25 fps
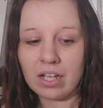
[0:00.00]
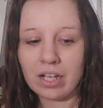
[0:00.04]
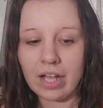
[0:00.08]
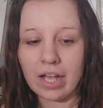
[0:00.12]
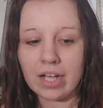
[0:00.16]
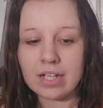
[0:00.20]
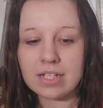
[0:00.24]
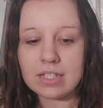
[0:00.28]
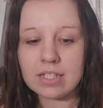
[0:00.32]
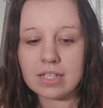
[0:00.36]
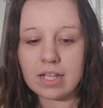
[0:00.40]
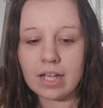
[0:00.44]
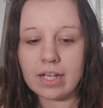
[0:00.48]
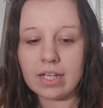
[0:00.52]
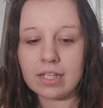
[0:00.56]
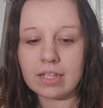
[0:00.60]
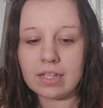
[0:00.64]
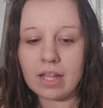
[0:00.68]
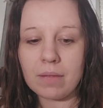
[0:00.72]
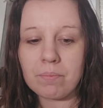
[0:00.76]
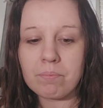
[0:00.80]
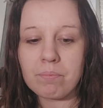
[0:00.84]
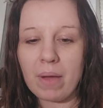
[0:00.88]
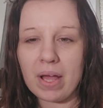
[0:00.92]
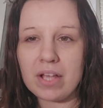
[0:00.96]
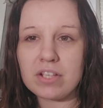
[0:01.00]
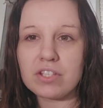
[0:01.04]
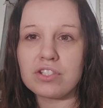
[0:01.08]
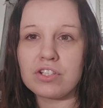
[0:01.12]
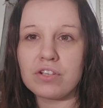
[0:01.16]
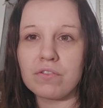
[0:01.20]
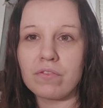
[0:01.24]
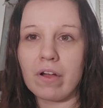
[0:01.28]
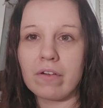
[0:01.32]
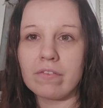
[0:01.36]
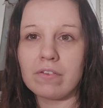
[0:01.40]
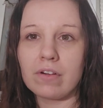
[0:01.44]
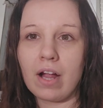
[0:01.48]
It's like the best
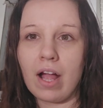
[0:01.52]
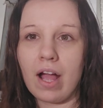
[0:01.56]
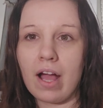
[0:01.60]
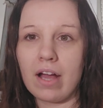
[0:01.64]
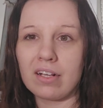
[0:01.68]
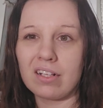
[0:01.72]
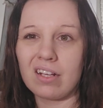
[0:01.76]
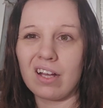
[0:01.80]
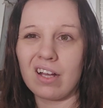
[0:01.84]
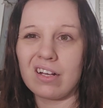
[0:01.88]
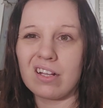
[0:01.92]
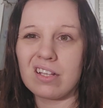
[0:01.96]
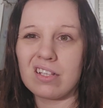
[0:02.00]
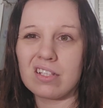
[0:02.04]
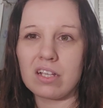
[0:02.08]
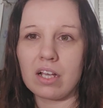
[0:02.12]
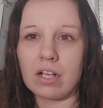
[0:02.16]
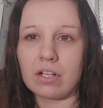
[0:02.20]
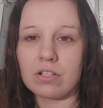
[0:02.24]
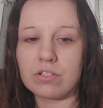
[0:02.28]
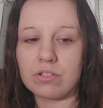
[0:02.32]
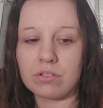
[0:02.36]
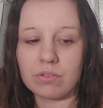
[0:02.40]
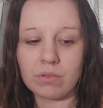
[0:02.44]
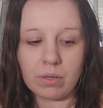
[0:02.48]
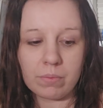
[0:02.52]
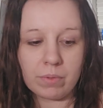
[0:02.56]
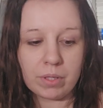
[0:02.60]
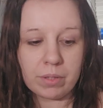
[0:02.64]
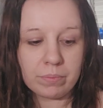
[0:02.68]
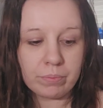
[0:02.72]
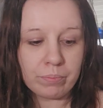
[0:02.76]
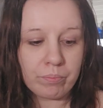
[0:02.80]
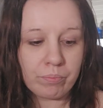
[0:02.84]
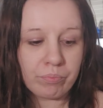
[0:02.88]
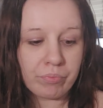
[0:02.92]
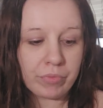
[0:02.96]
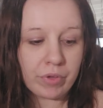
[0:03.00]
you've ever had kind of sex, you know what I
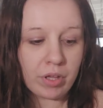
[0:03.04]
mean?